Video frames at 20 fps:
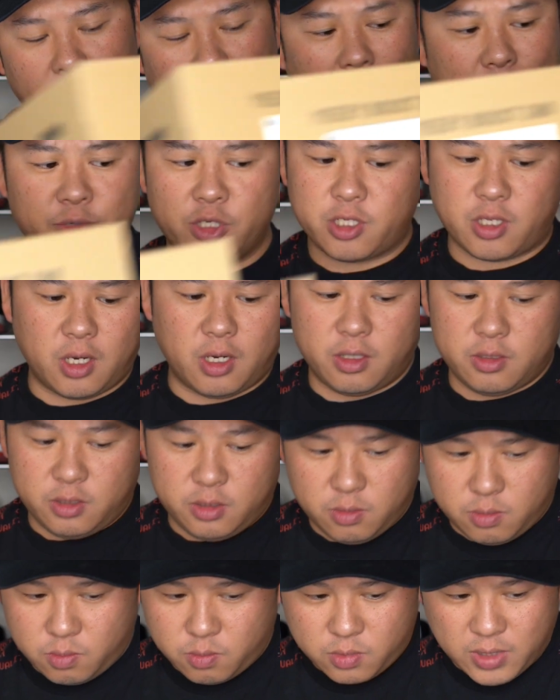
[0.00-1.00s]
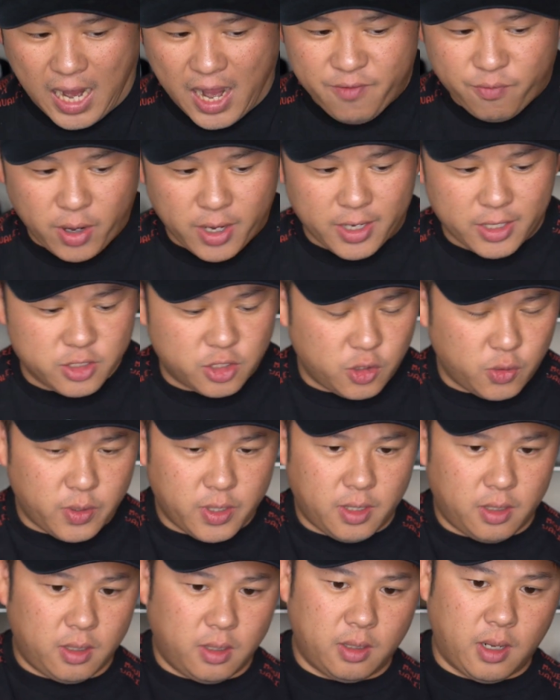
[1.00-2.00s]
I'm just going to dive right into
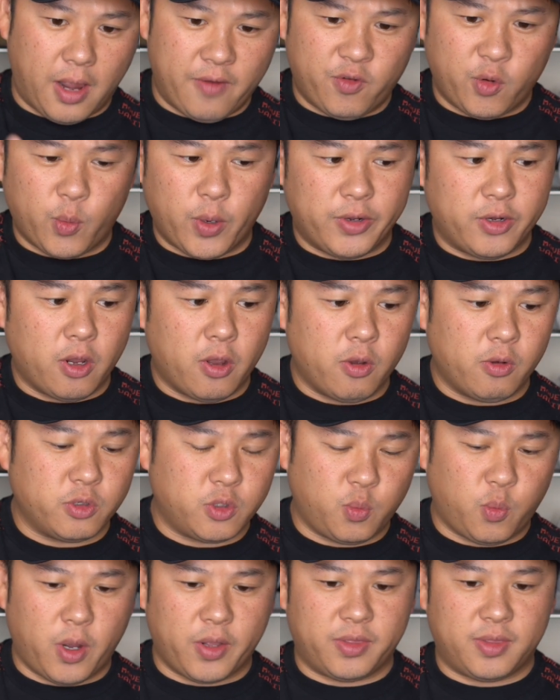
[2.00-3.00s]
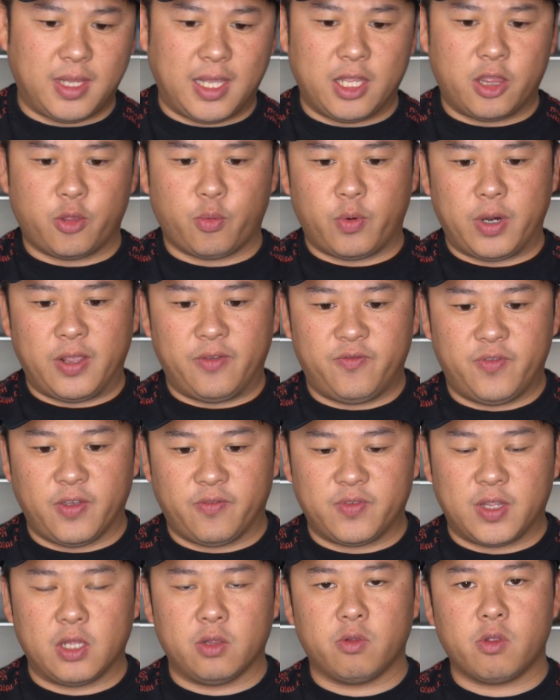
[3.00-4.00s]
it. Everyone knows what the
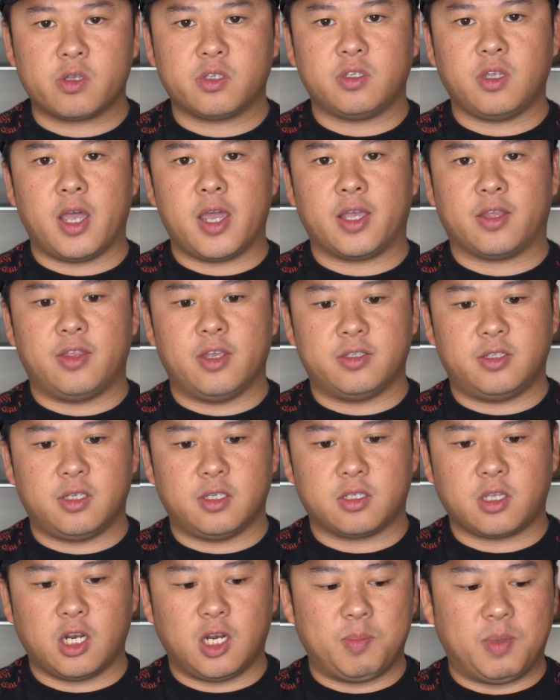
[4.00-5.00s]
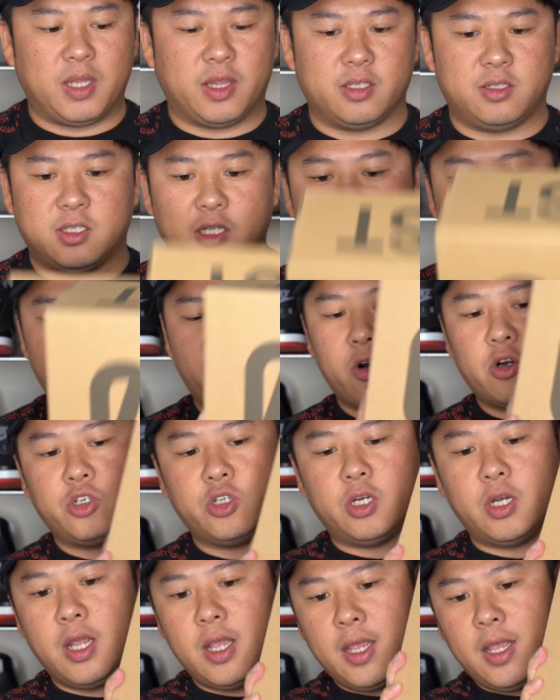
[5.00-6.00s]
350 looks like. This is going to be the Cinder
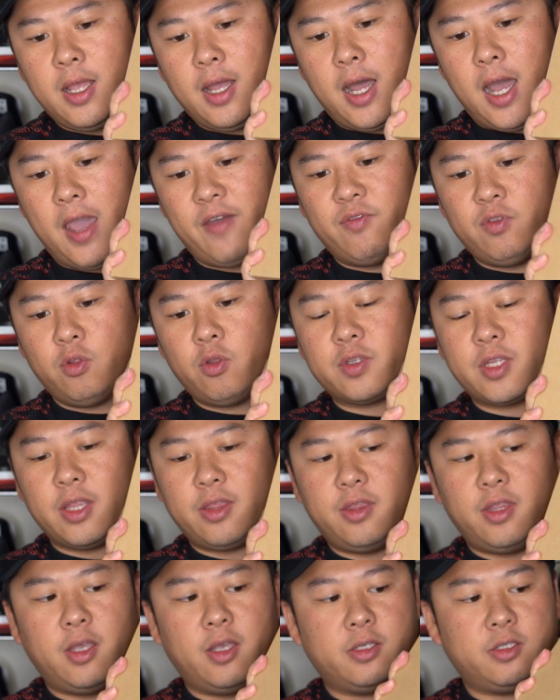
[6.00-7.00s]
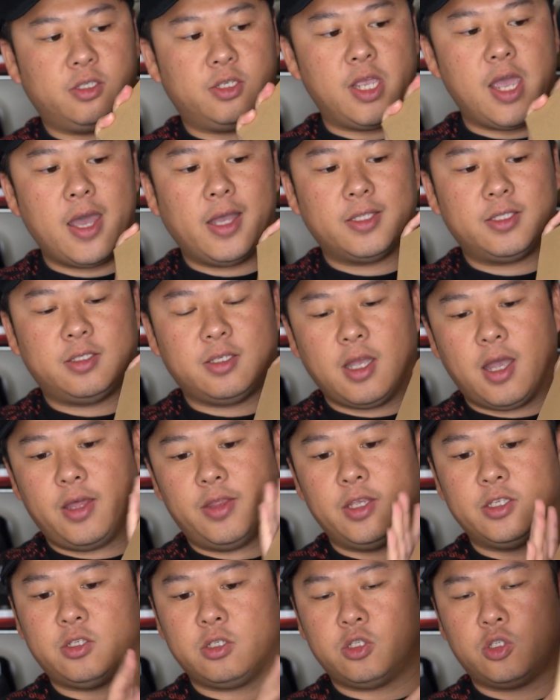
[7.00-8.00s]
version. I haven't looked at this yet. Uh,
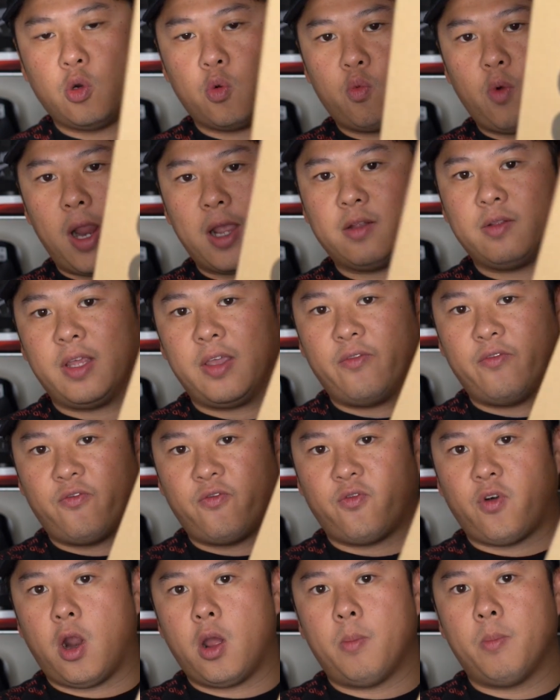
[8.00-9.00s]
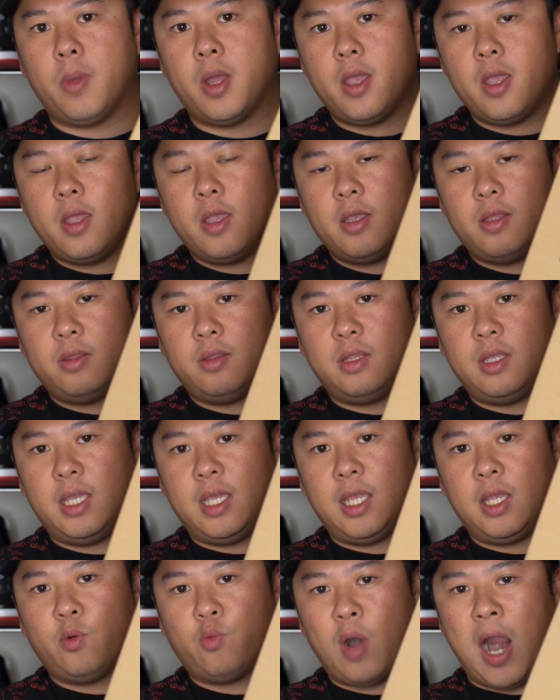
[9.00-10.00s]
this is directly from
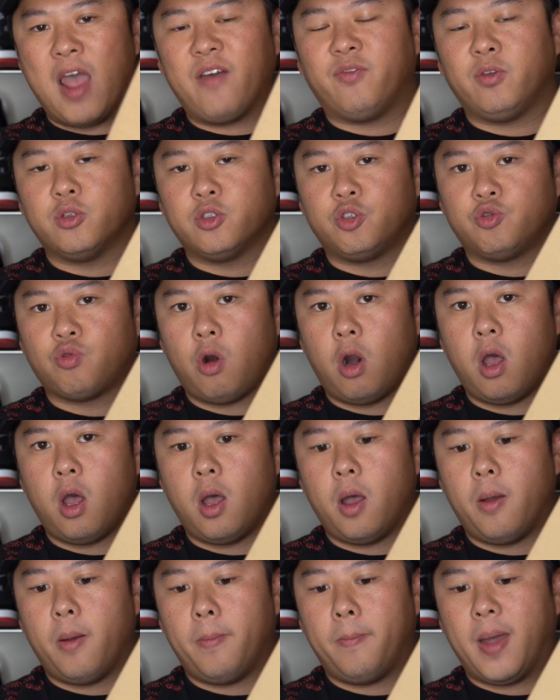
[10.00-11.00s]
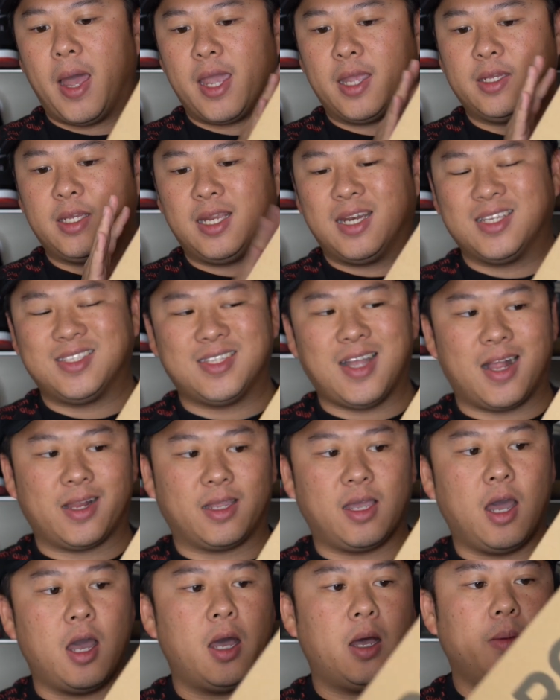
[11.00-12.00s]
the raffle draw by
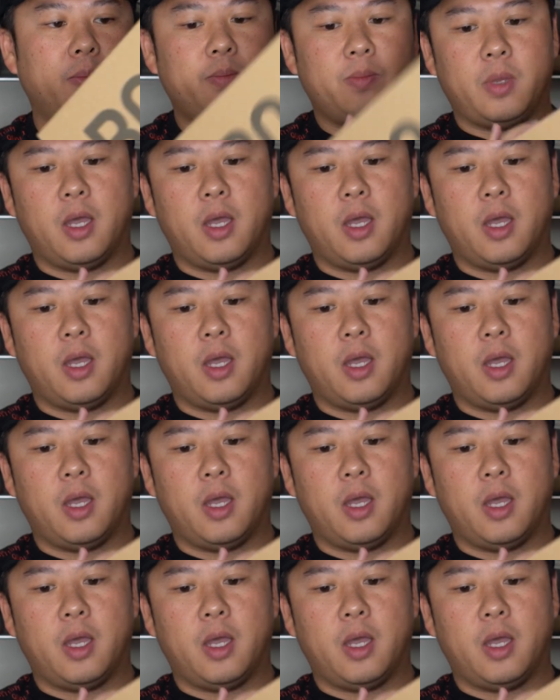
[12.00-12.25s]
Adidas.com.